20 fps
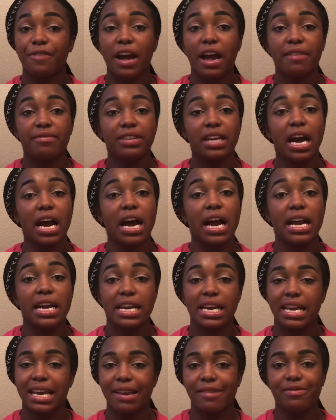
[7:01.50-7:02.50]
5'9".
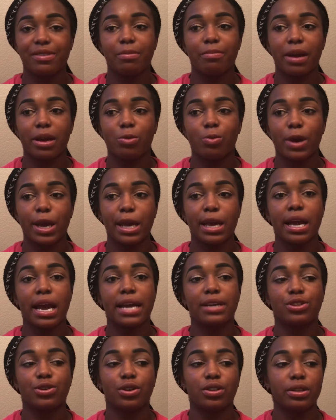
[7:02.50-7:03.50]
I gave them my weight.
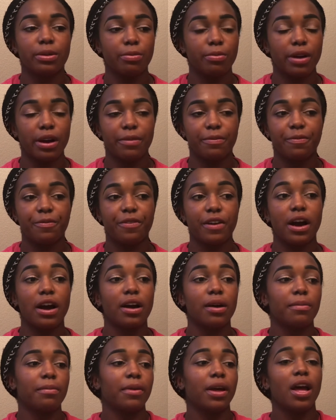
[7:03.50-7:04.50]
I told them where I'm
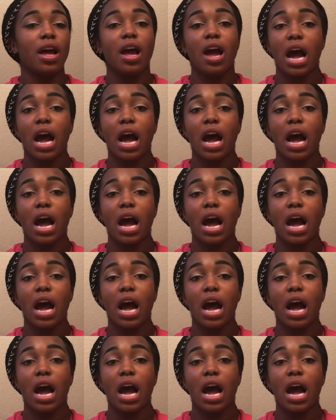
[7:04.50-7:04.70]
from.